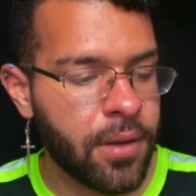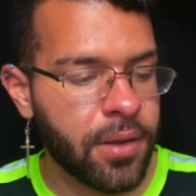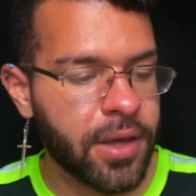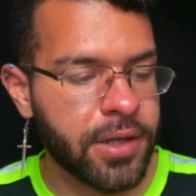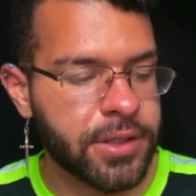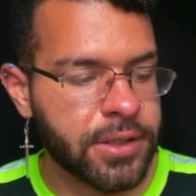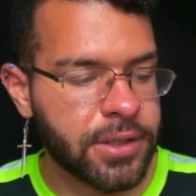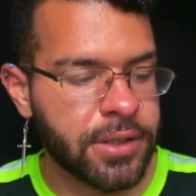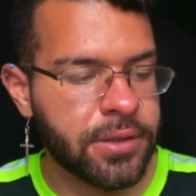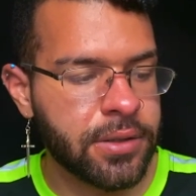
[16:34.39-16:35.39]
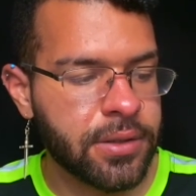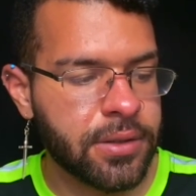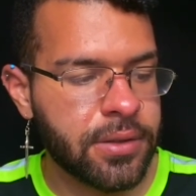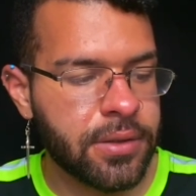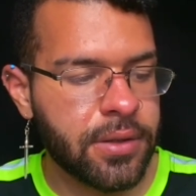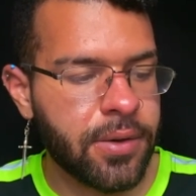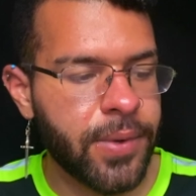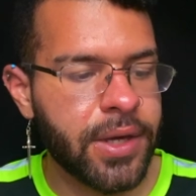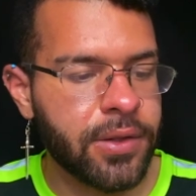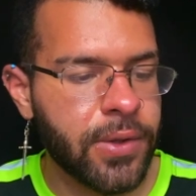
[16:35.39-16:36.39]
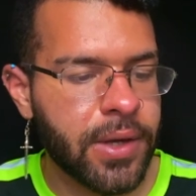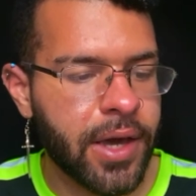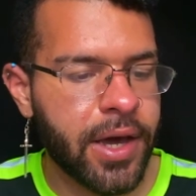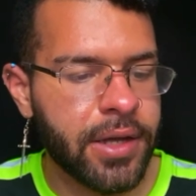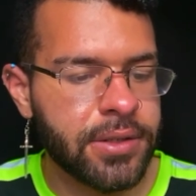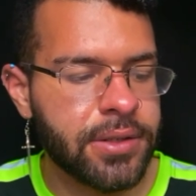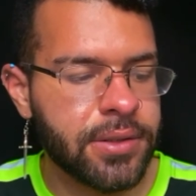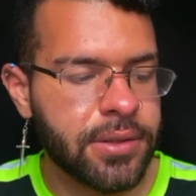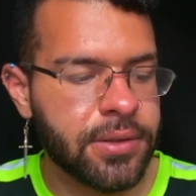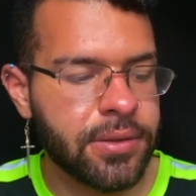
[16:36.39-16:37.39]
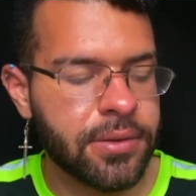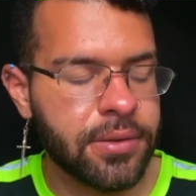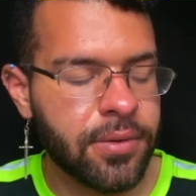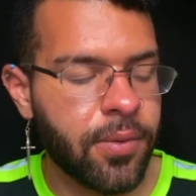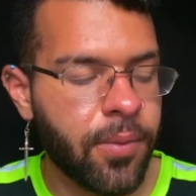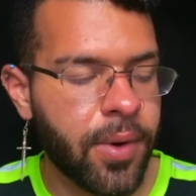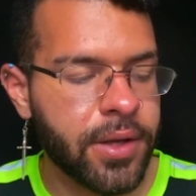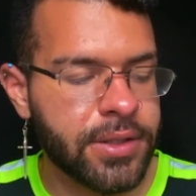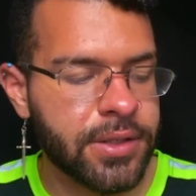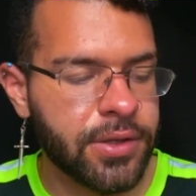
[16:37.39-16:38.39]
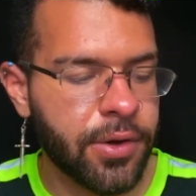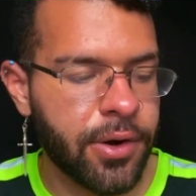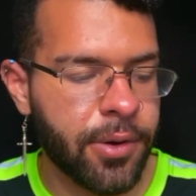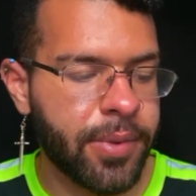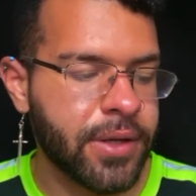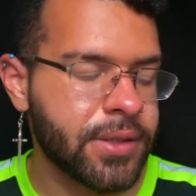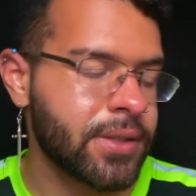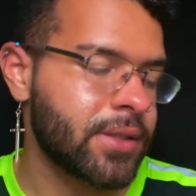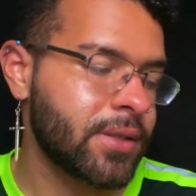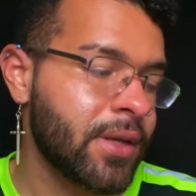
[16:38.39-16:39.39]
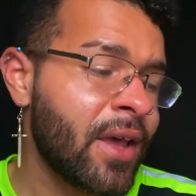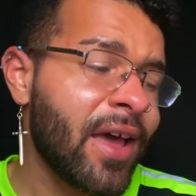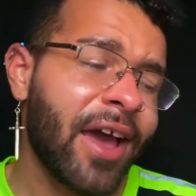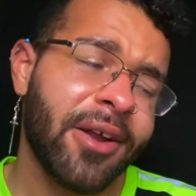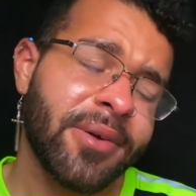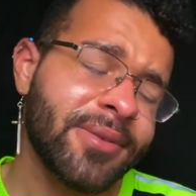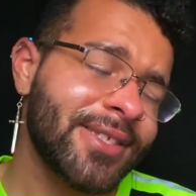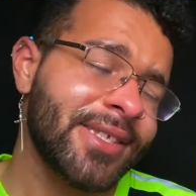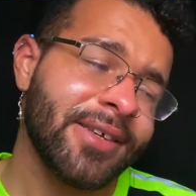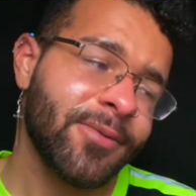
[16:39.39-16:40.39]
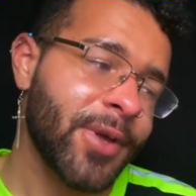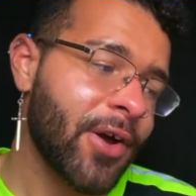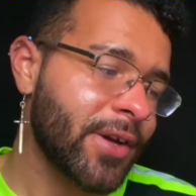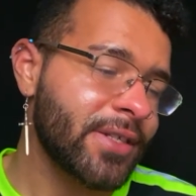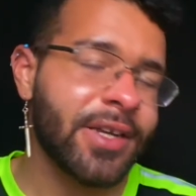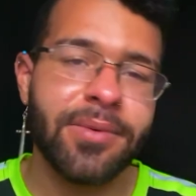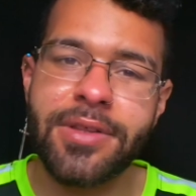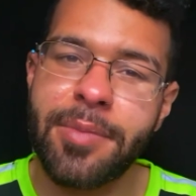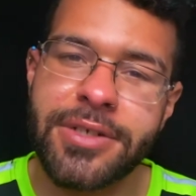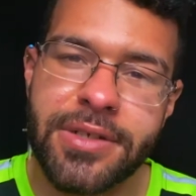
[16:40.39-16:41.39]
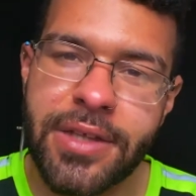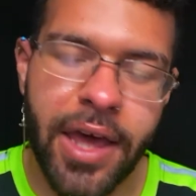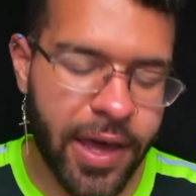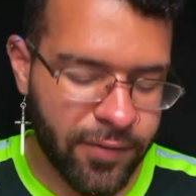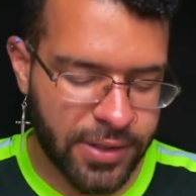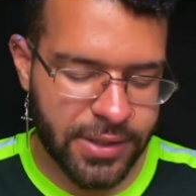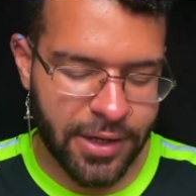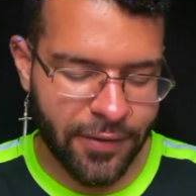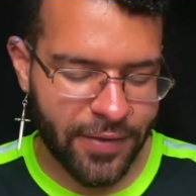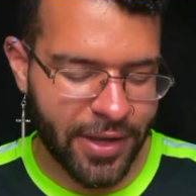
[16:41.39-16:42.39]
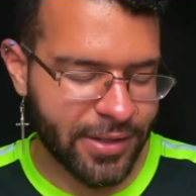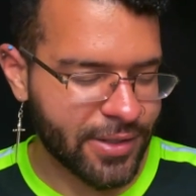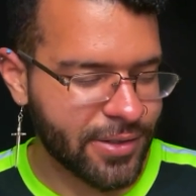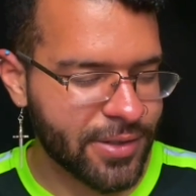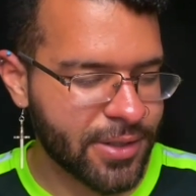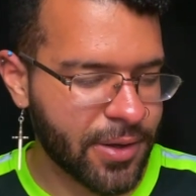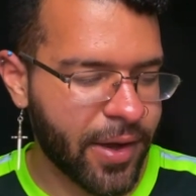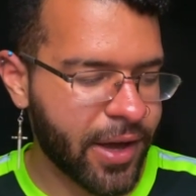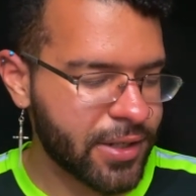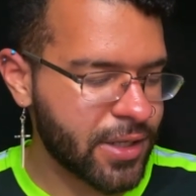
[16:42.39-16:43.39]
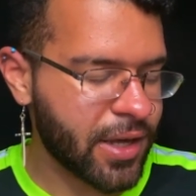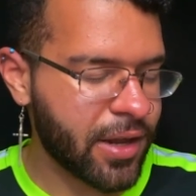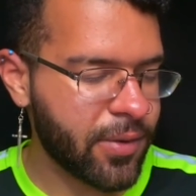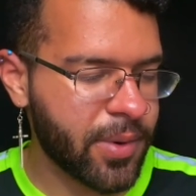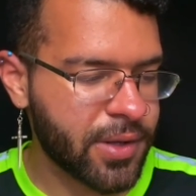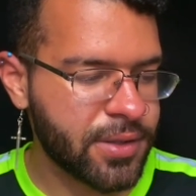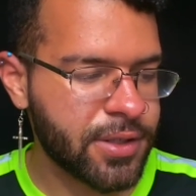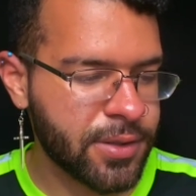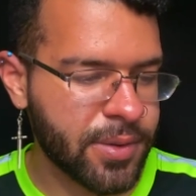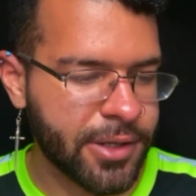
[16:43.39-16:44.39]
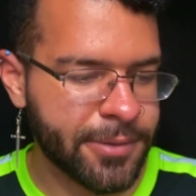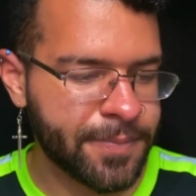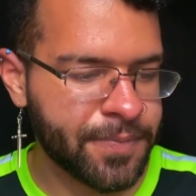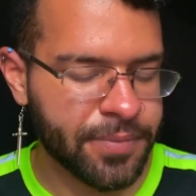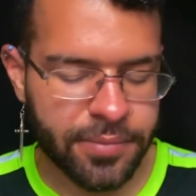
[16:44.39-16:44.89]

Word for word: cancer we can look at what your biggest i don't see we already dealt with a bunch of the heavy stuff cancers so i actually kind of want to um